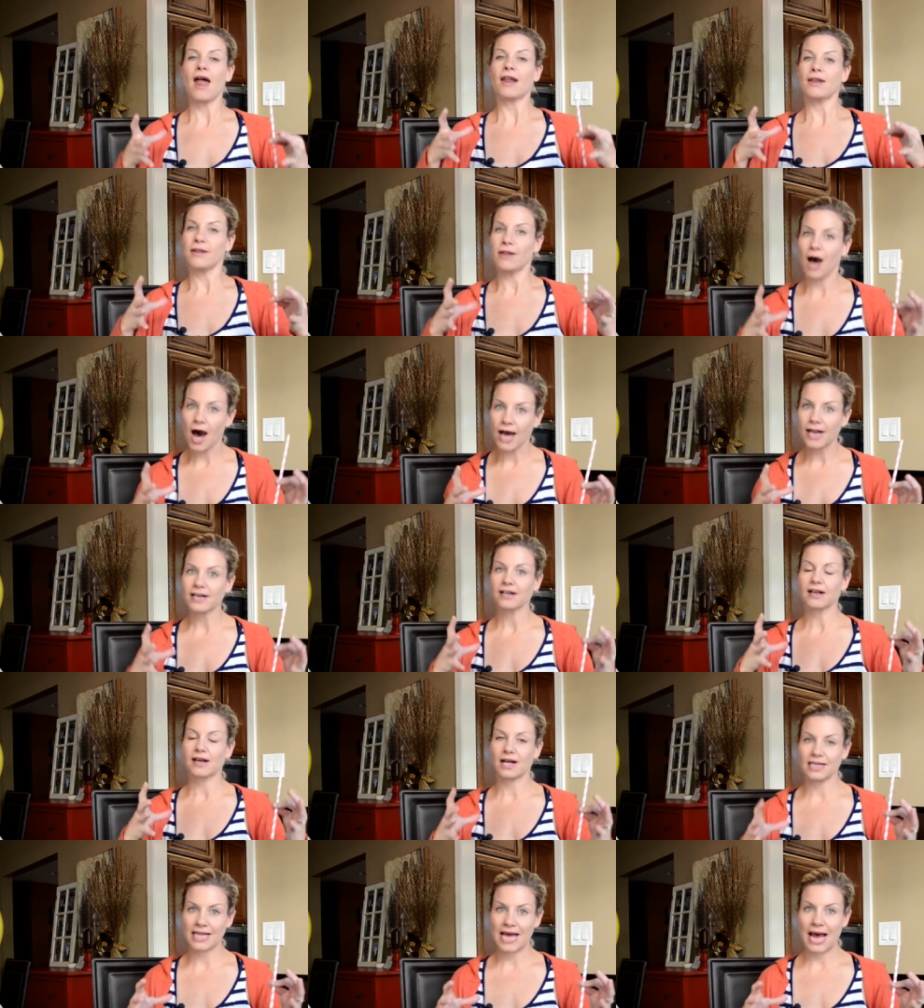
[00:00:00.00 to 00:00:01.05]
not
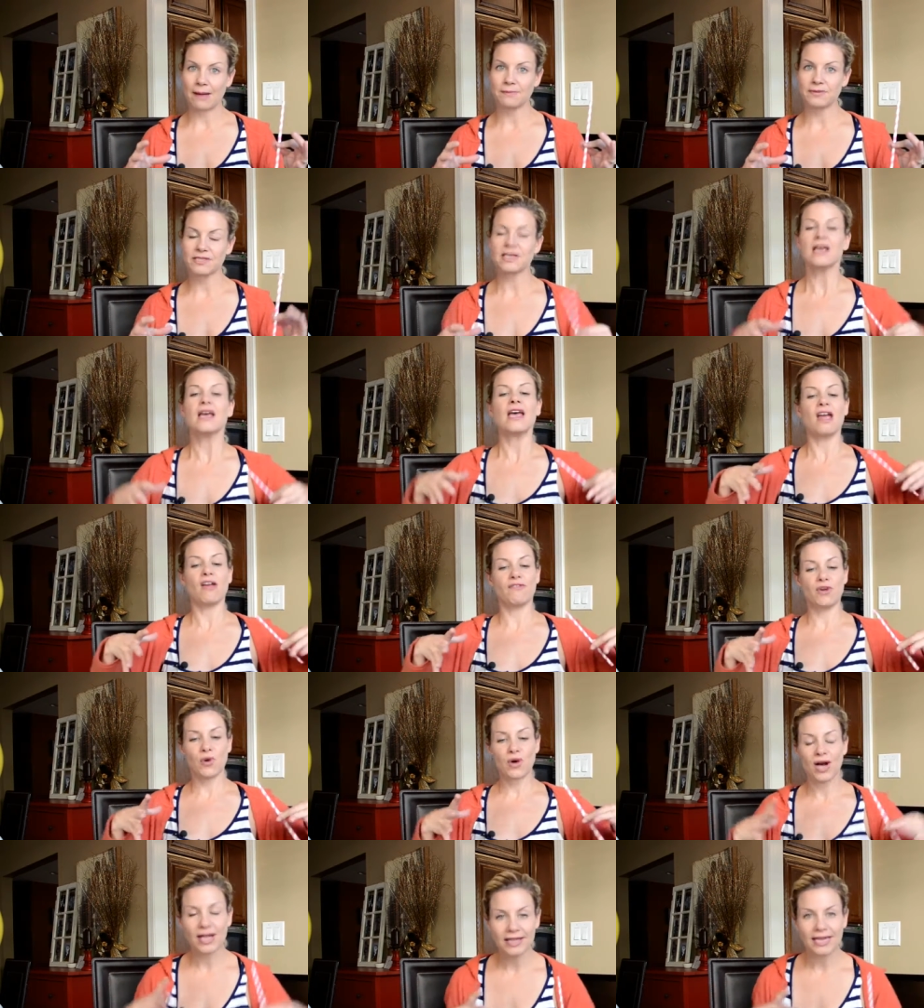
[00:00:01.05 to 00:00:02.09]
collapsed. If you
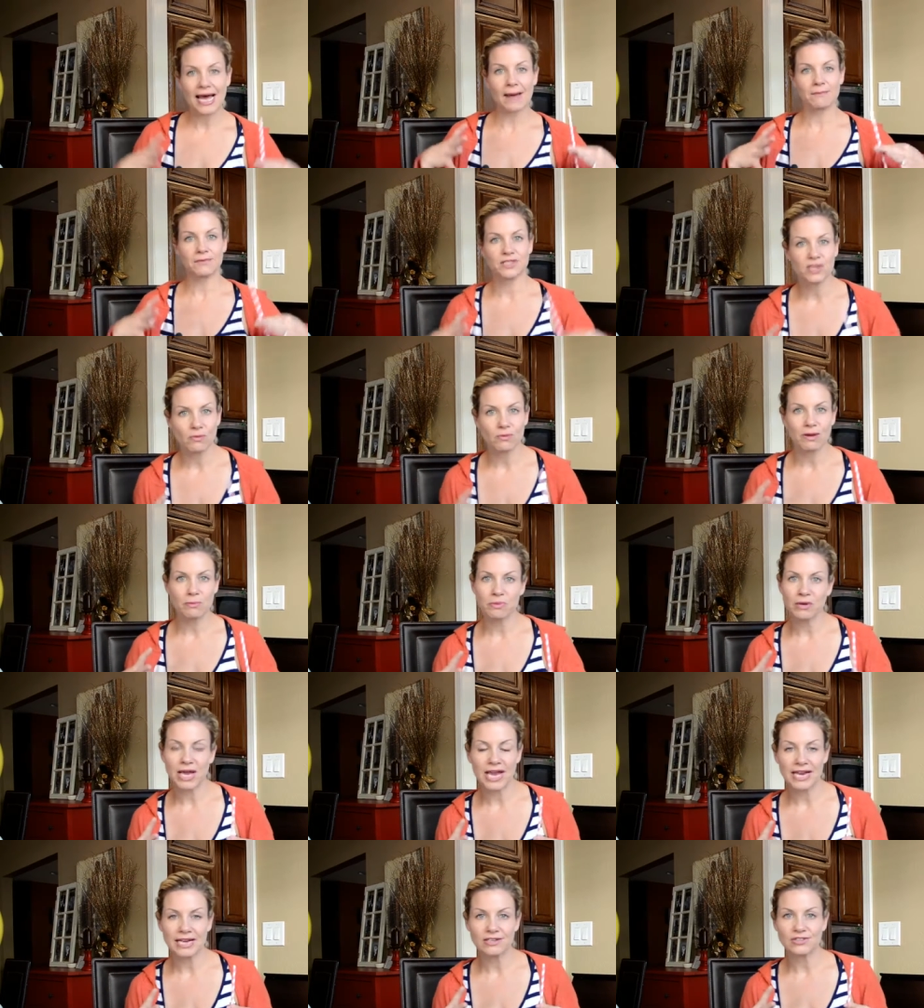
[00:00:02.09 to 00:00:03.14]
collapse your rib
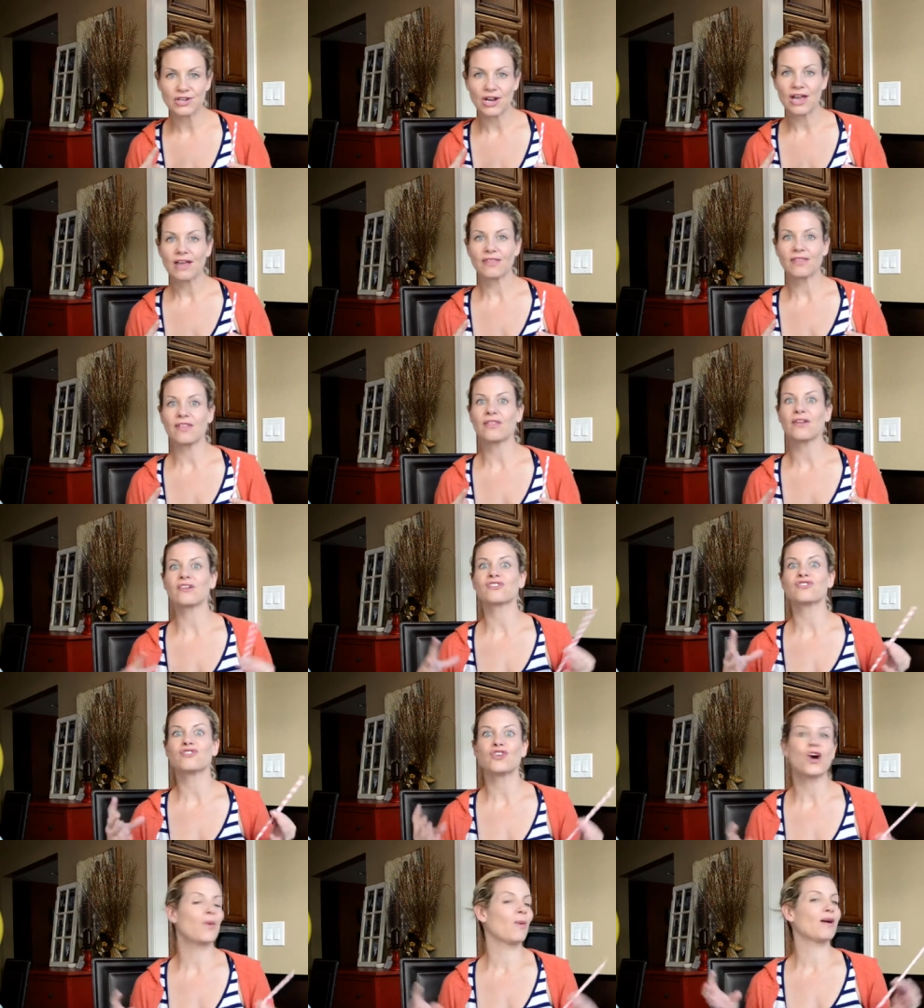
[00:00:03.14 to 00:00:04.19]
cage, then there's
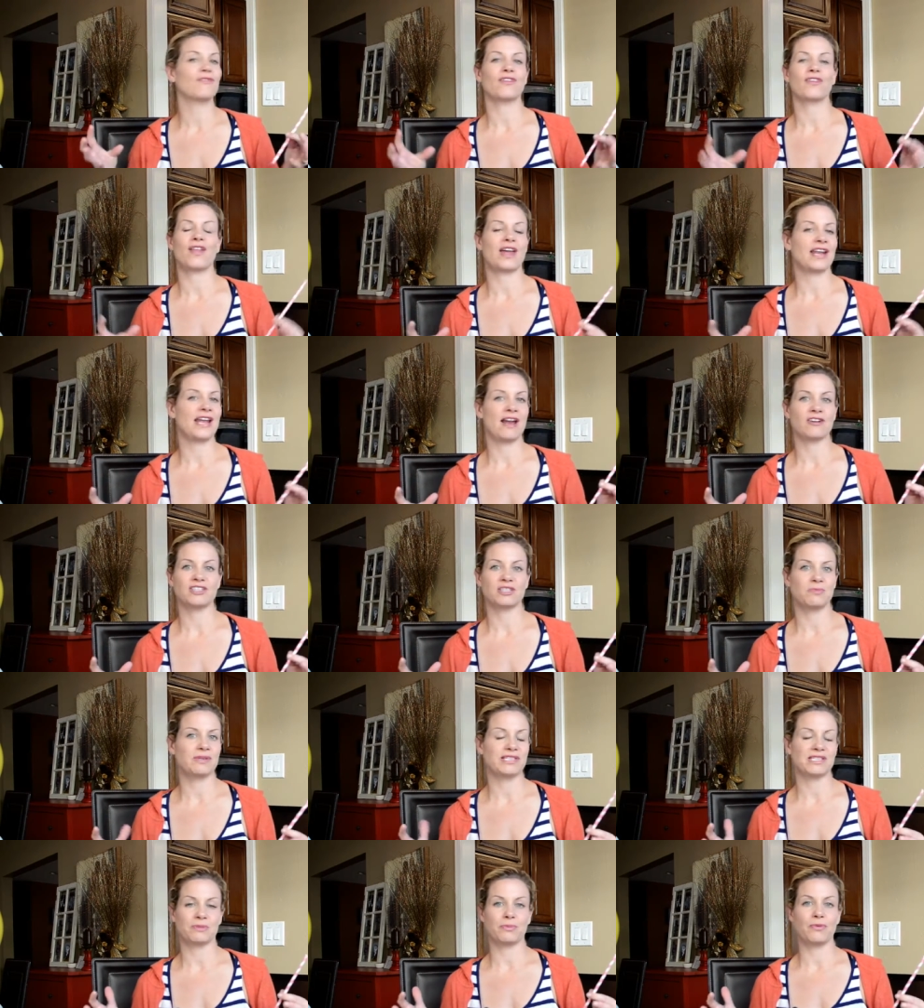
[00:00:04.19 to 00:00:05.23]
nowhere for that air to be
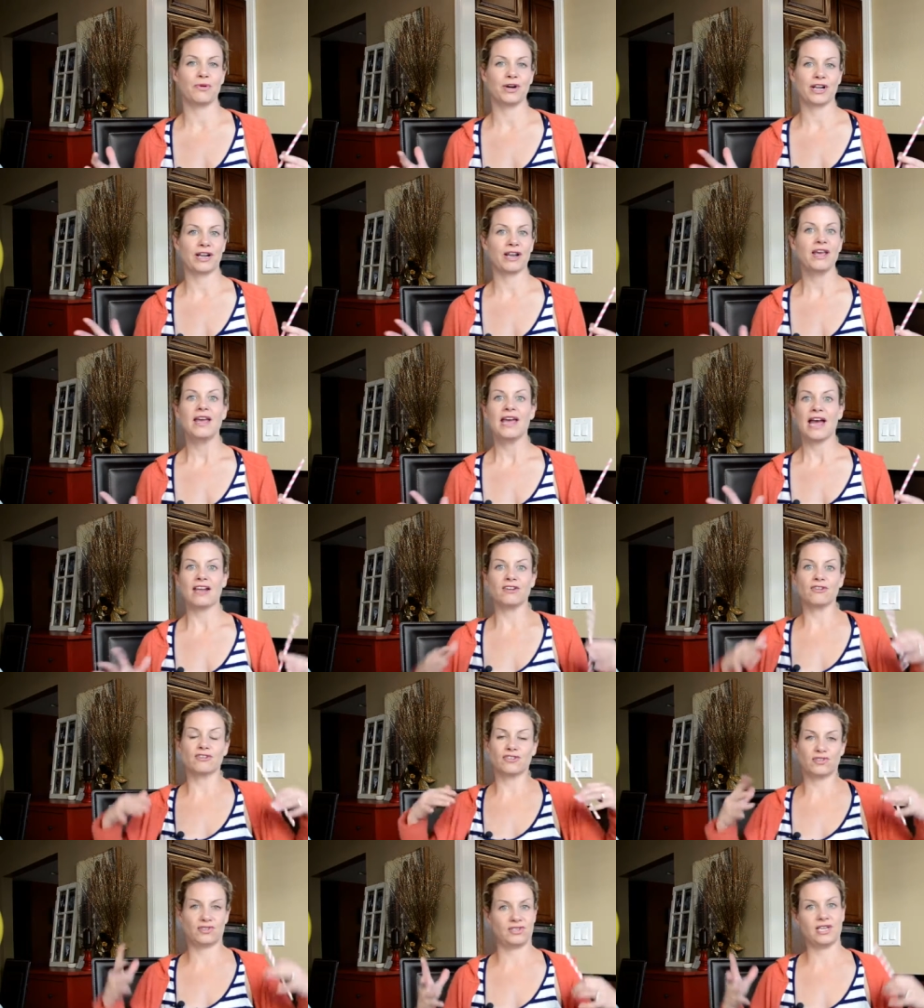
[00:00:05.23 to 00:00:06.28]
supported and you're
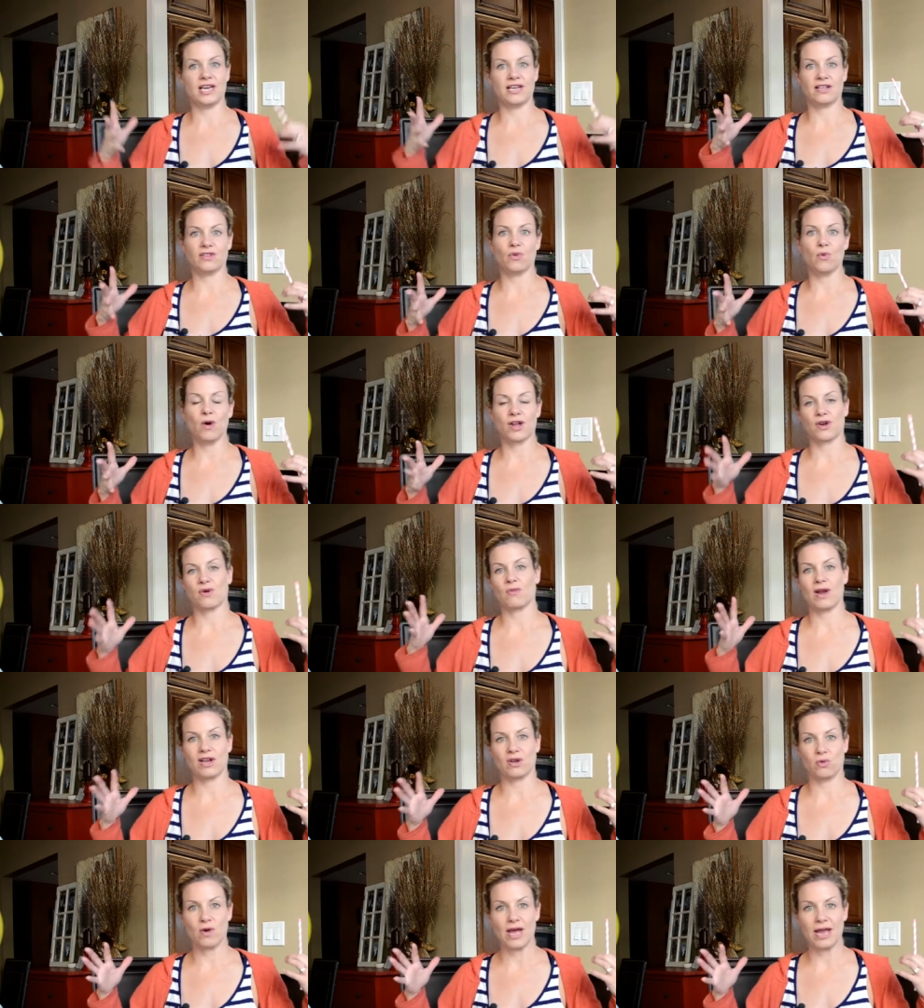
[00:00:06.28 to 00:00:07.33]
just dead in the water
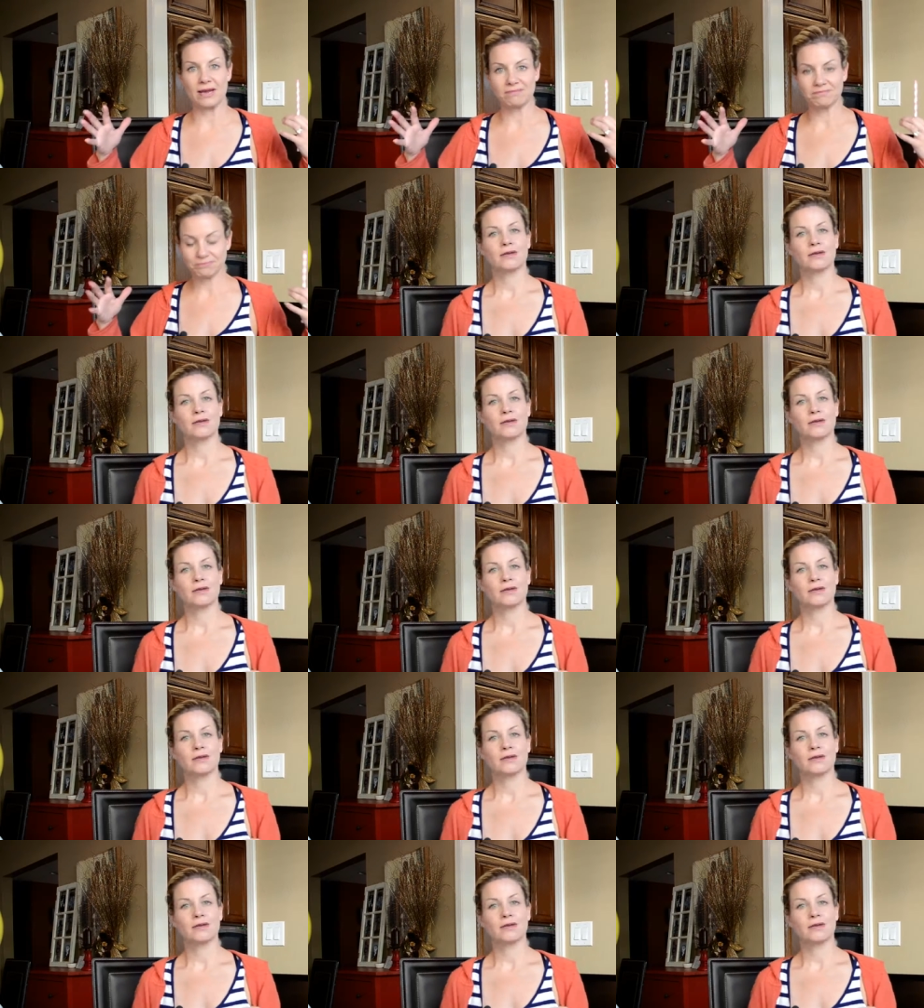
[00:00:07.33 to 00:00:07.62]
right away.